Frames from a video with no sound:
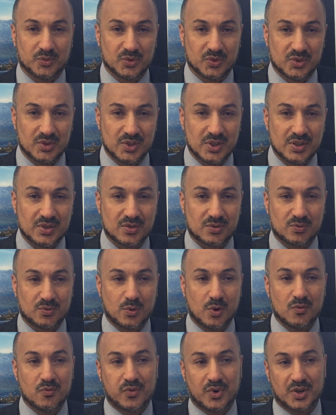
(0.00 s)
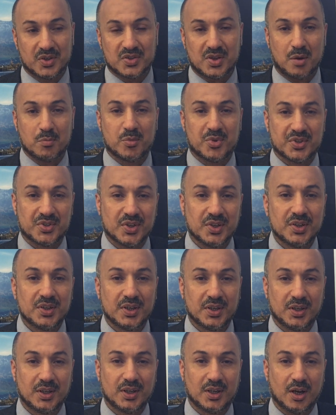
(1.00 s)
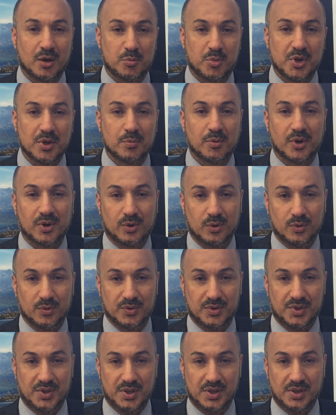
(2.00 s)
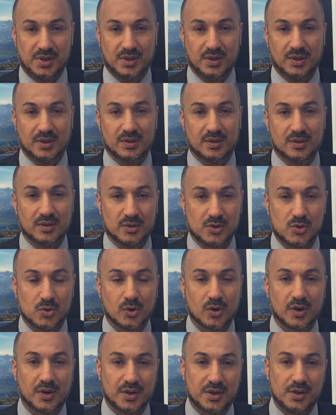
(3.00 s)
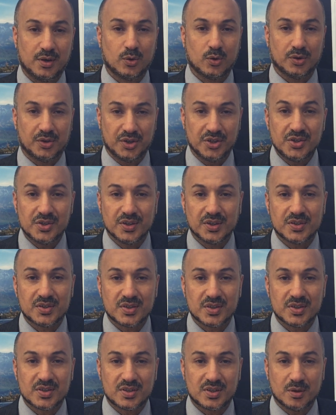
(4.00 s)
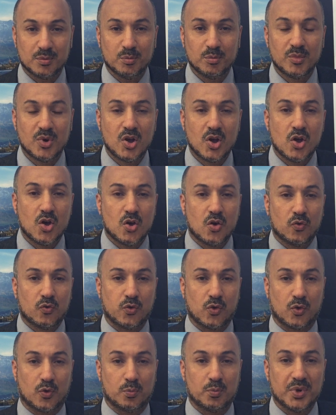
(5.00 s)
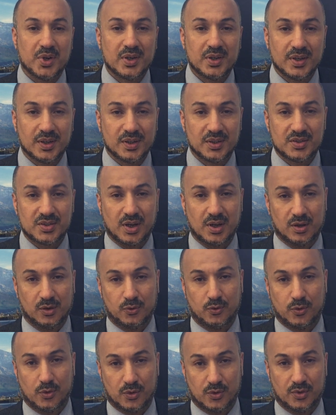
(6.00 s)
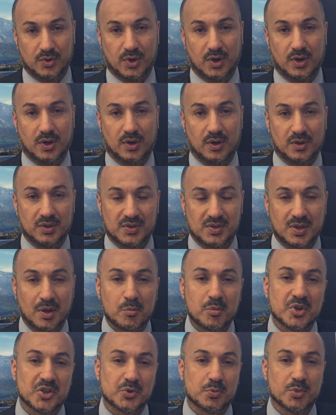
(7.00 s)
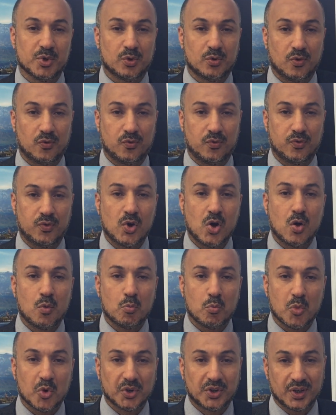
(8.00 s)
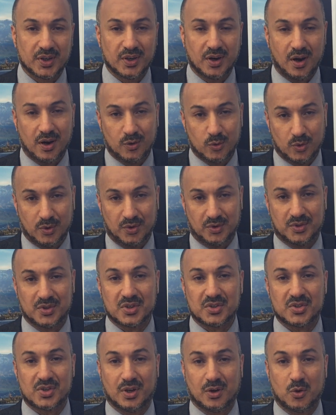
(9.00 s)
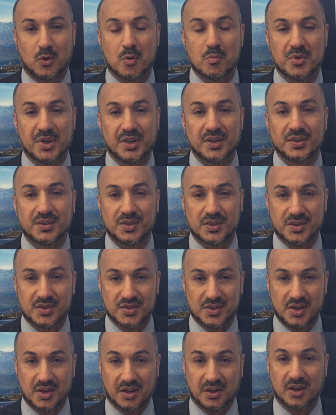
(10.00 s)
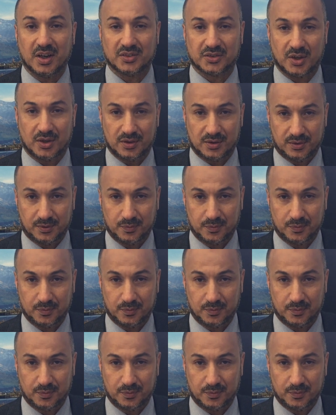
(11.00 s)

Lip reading: This conference, I'm presenting a paper on the solar air conditioning system for buildings and for the establishment of modern agro-industrial communities in Qatar.